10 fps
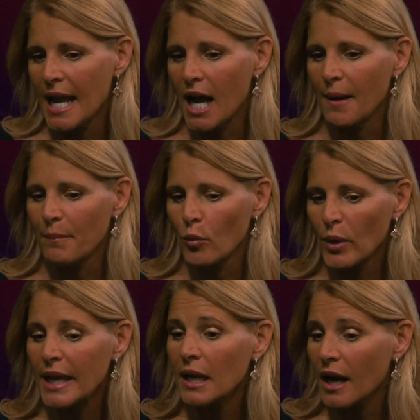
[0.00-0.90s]
Um,
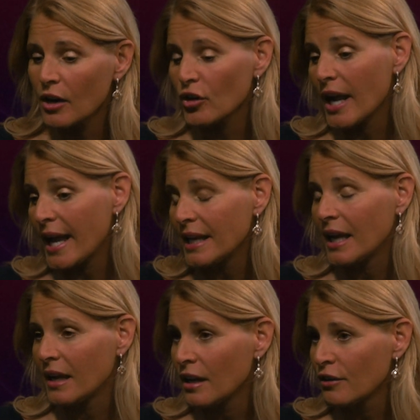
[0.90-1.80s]
we are
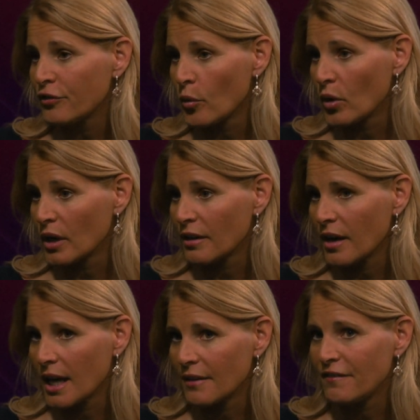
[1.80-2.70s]
heading for uh,